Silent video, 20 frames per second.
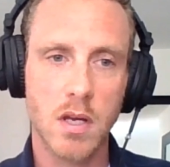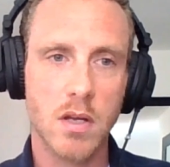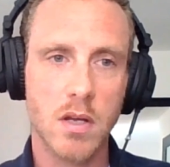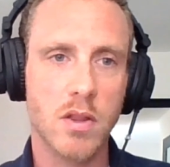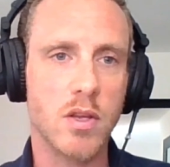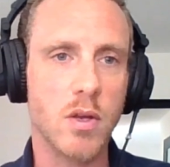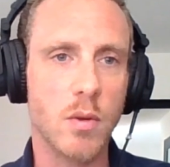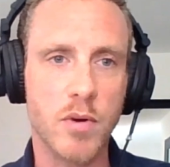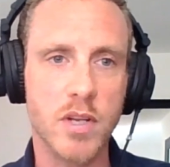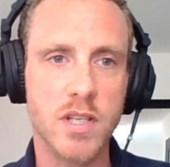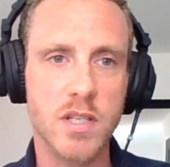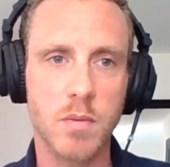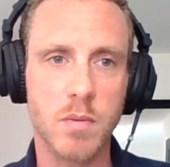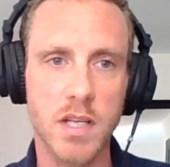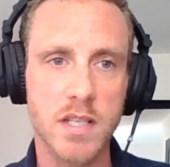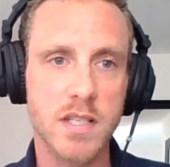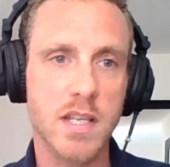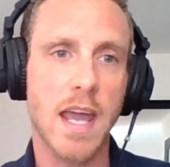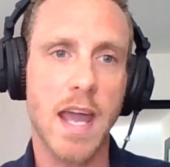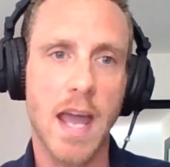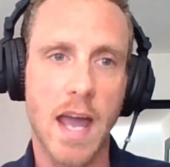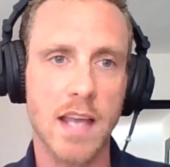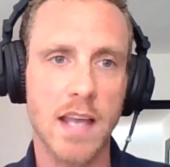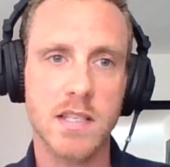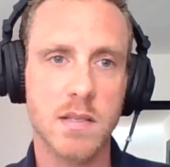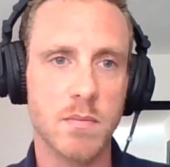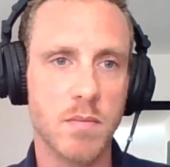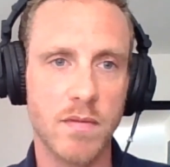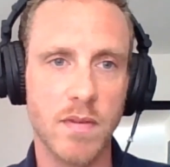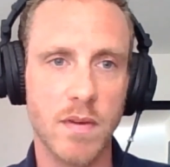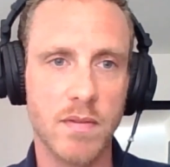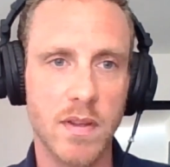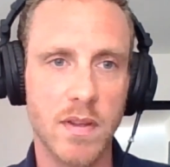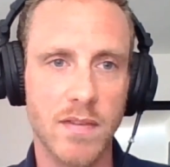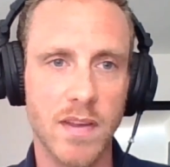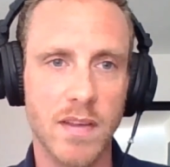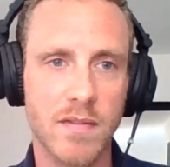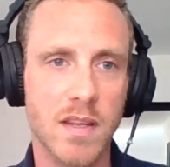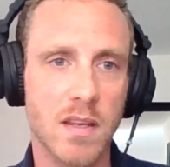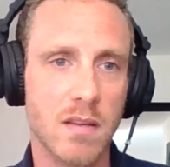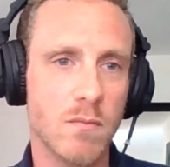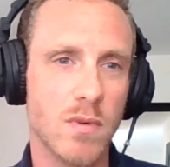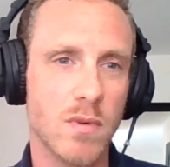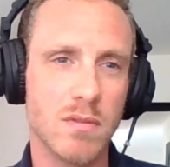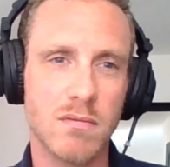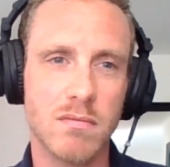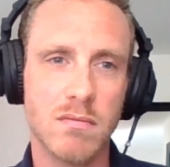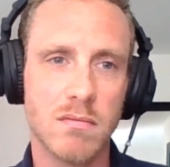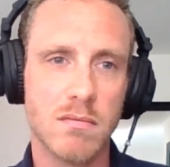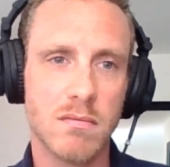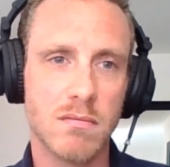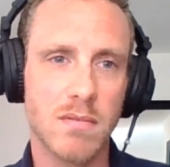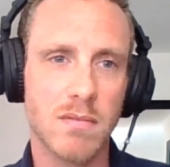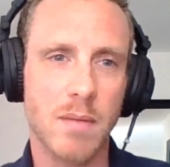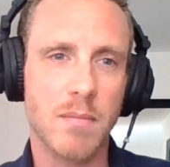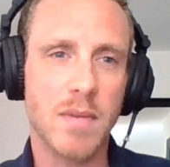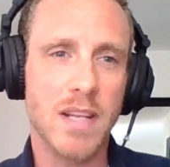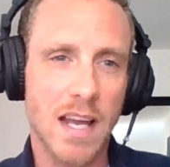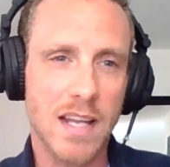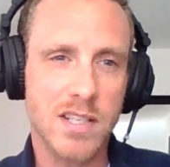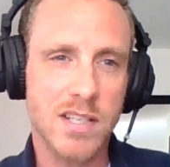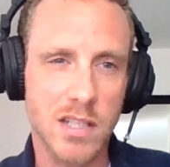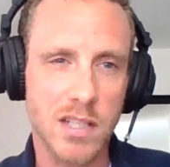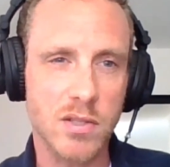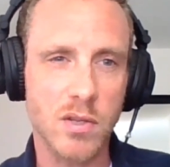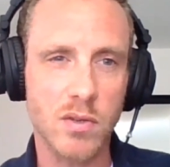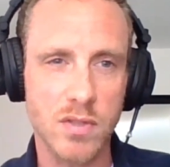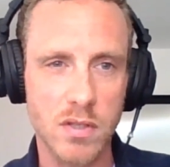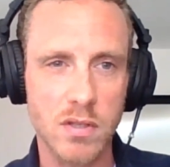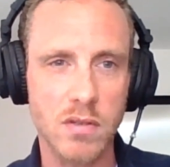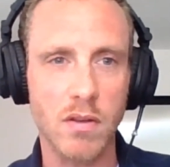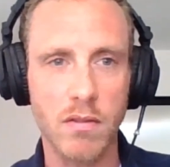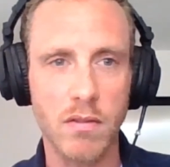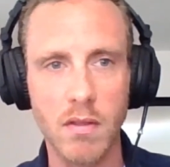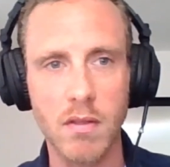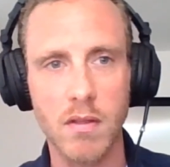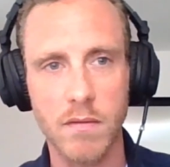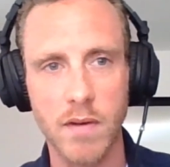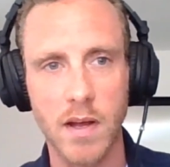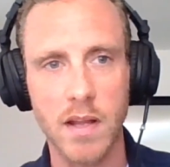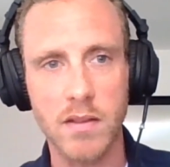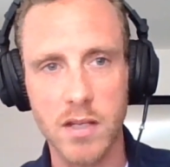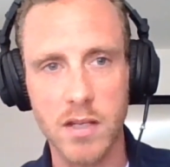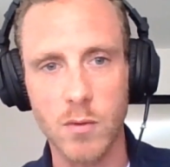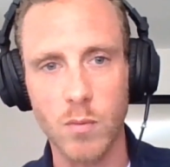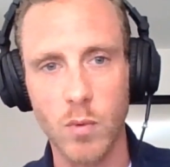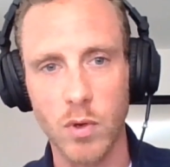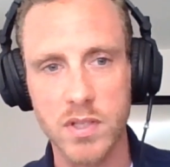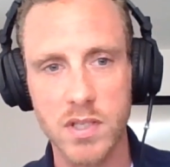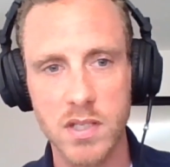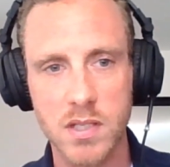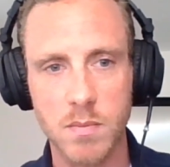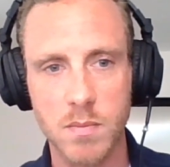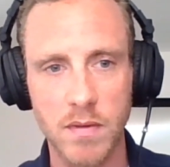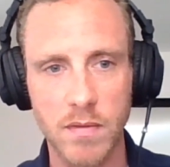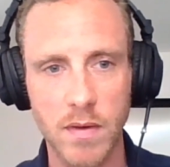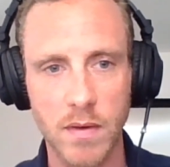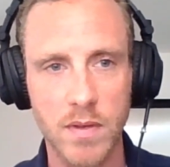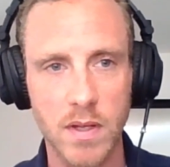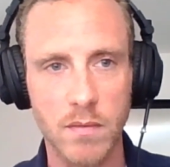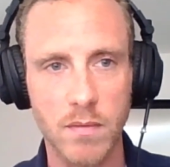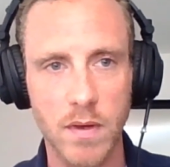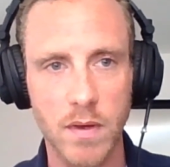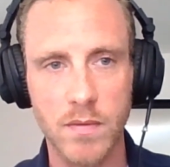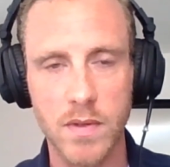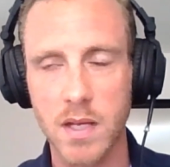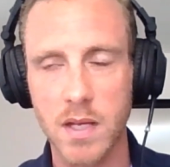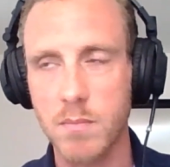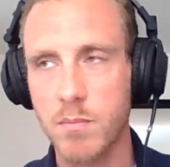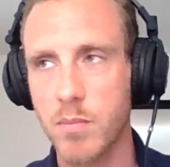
Your principle is it has to be 50-50. Well, I mean, it actually doesn't, other than the fact that you want it to be 50-50.